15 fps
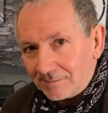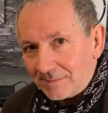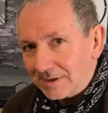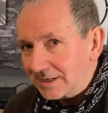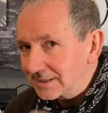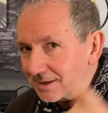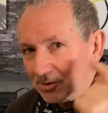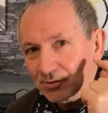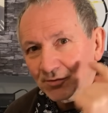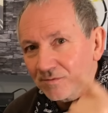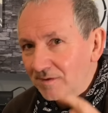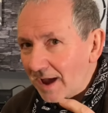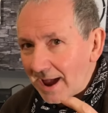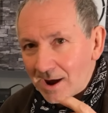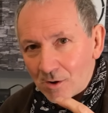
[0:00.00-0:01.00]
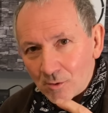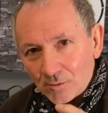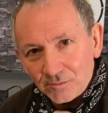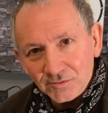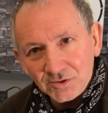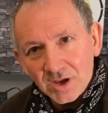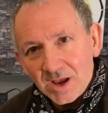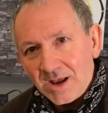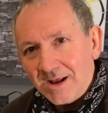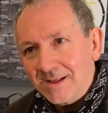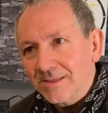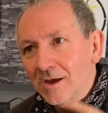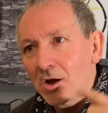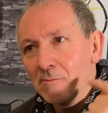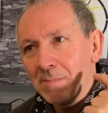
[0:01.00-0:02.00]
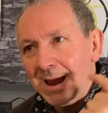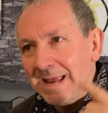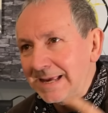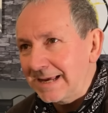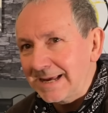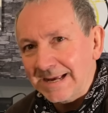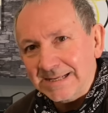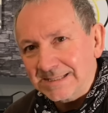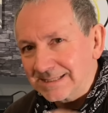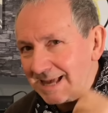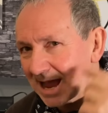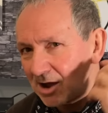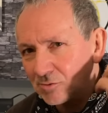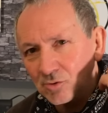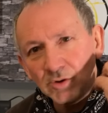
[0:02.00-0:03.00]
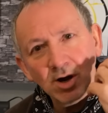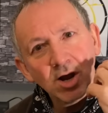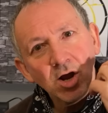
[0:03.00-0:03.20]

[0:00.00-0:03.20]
It's those valves that are making it sound